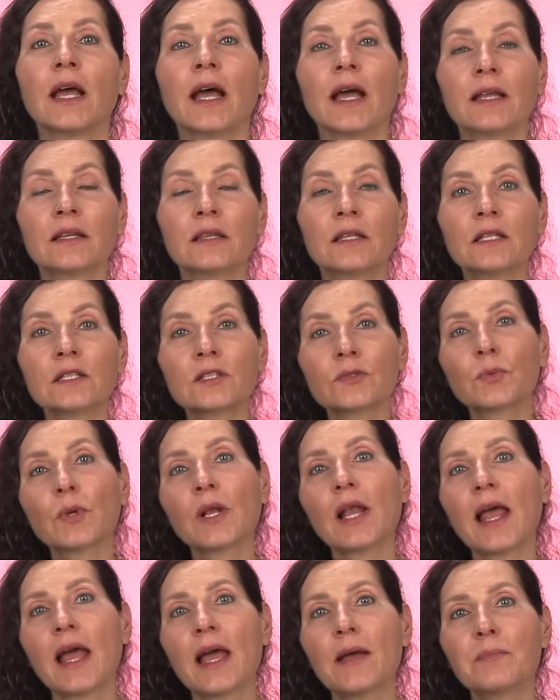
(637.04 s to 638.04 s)
And this
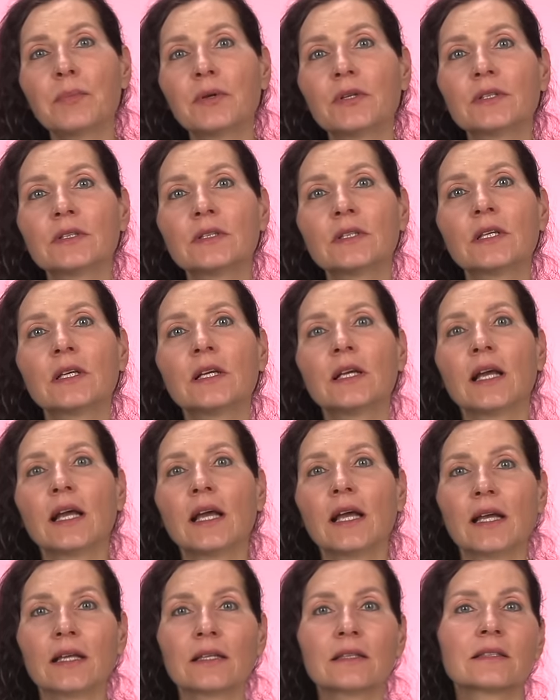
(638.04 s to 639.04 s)
will happen
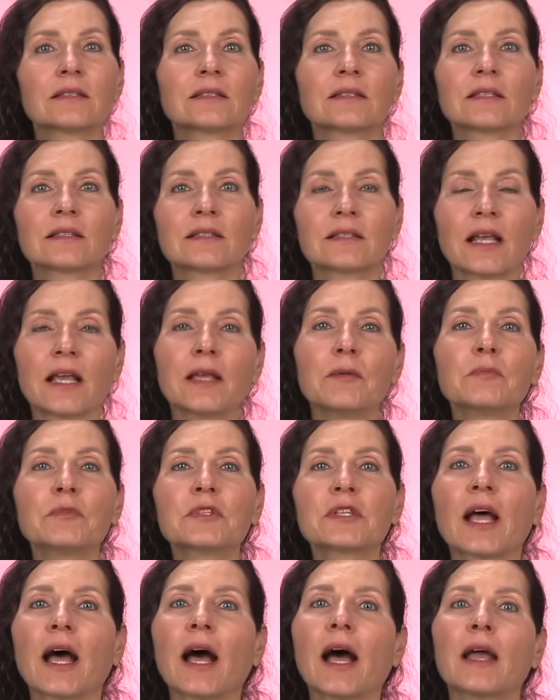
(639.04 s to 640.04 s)
at the same
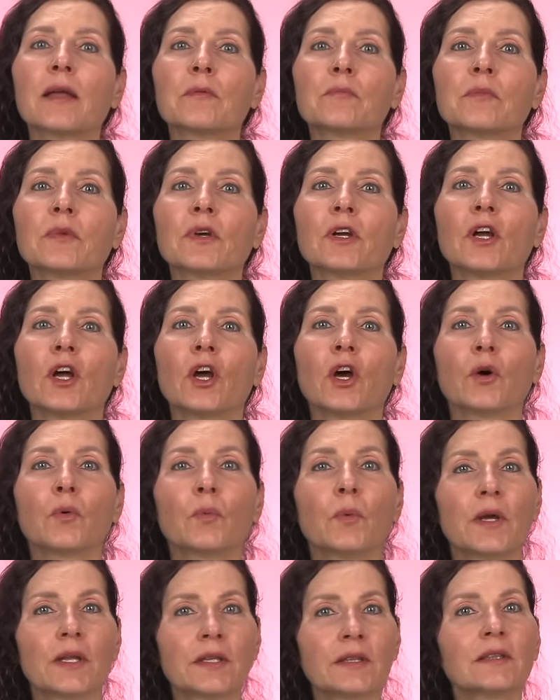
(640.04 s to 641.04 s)
time
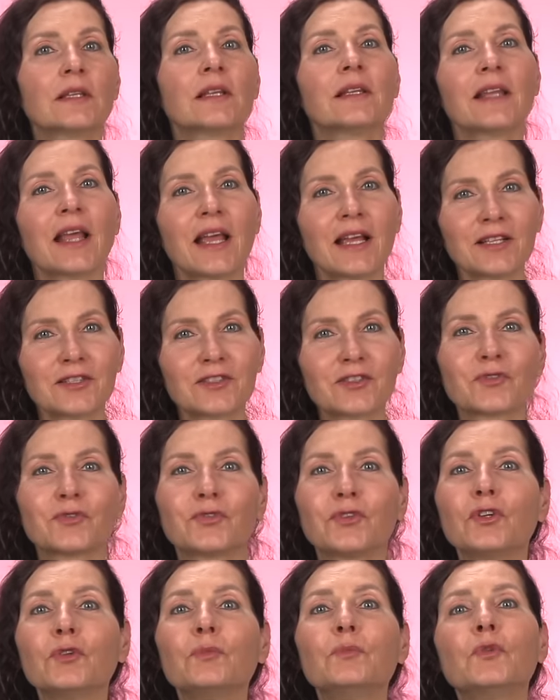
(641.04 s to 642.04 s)
when the next
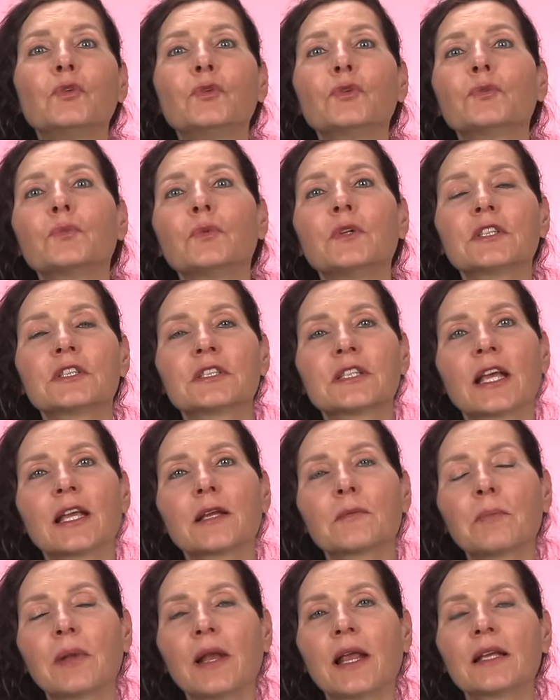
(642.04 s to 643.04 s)
full moon will
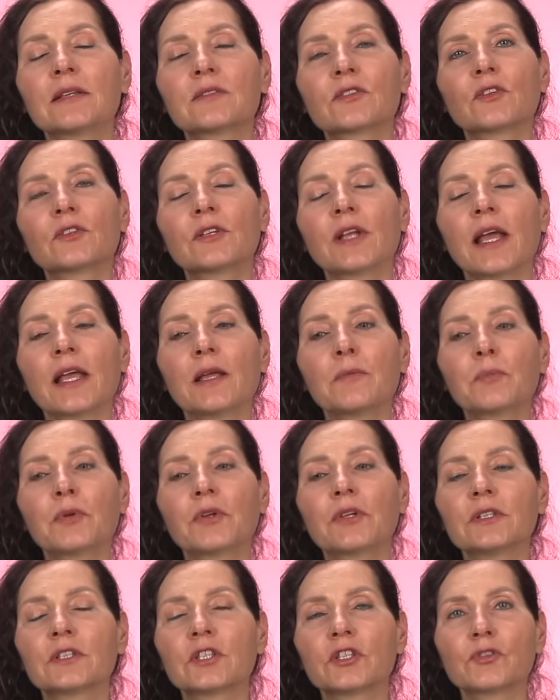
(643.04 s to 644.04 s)
take place on
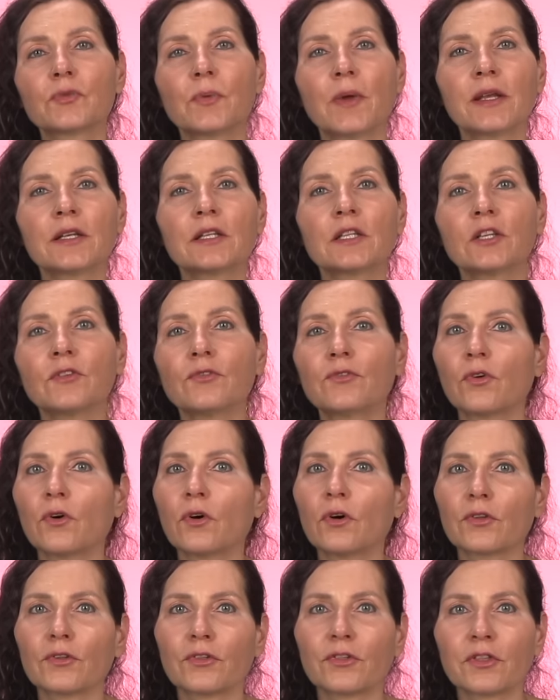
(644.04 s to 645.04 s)
April the
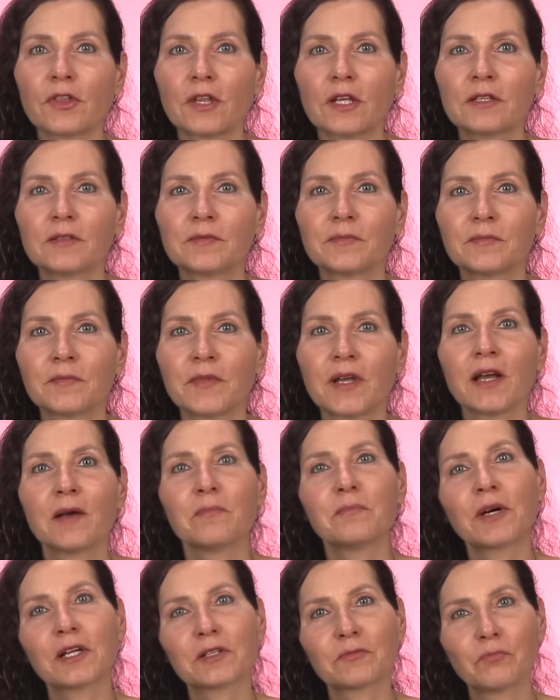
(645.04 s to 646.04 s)
twenty-fourth.
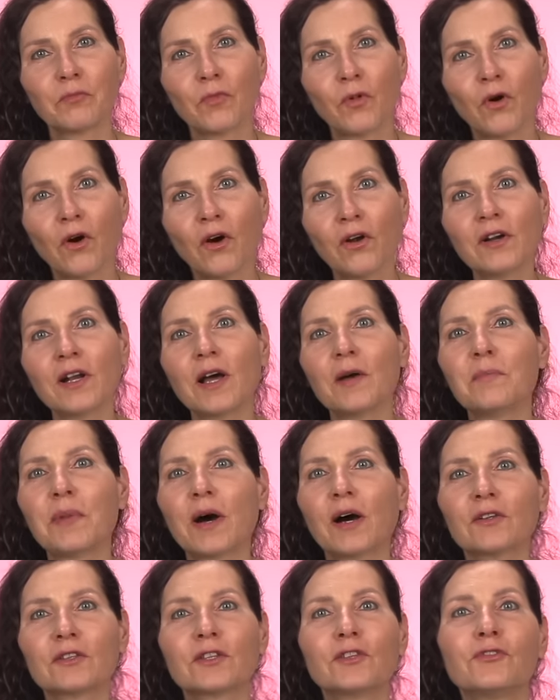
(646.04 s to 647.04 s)
But more
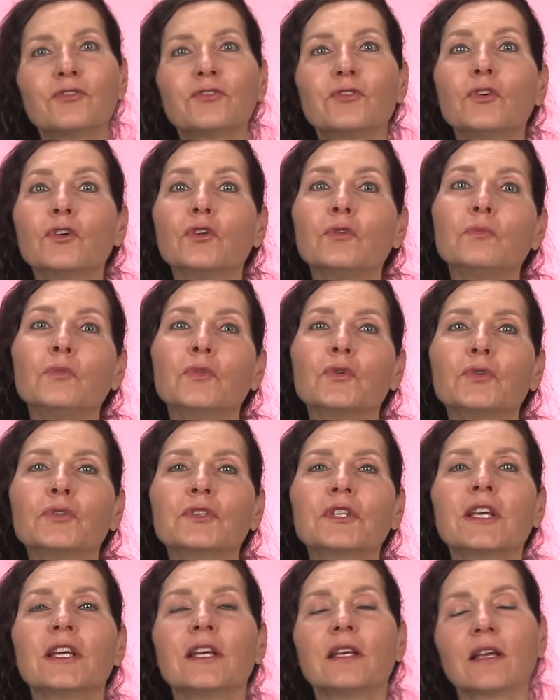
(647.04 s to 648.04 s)
about the full
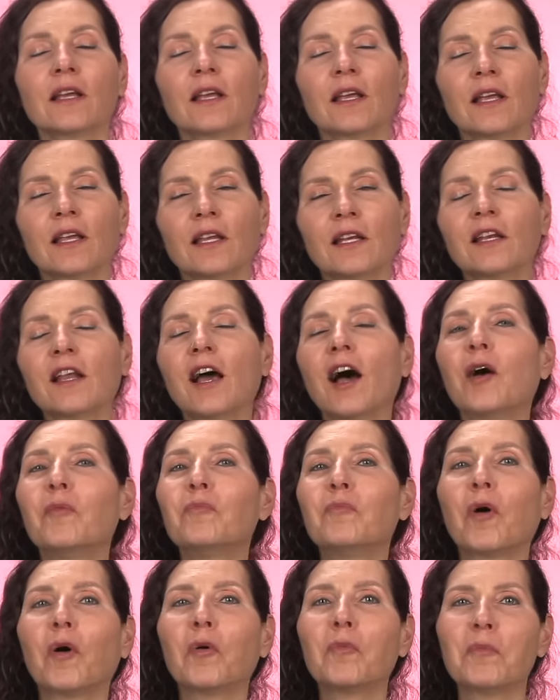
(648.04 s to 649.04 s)
moon in a
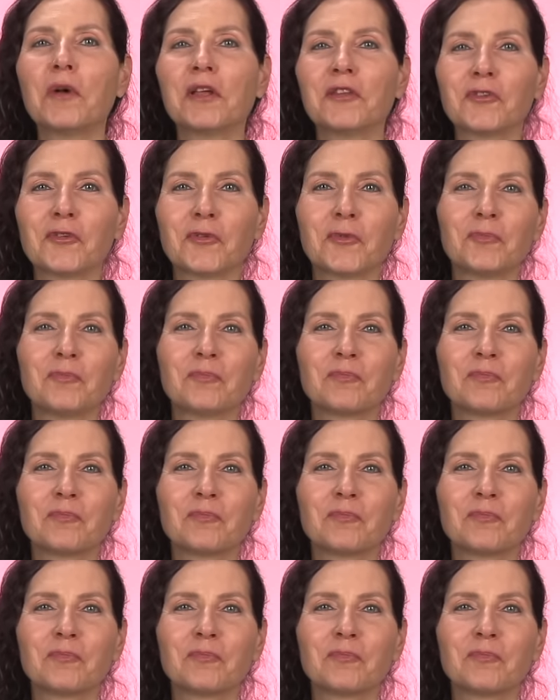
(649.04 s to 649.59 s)
moment.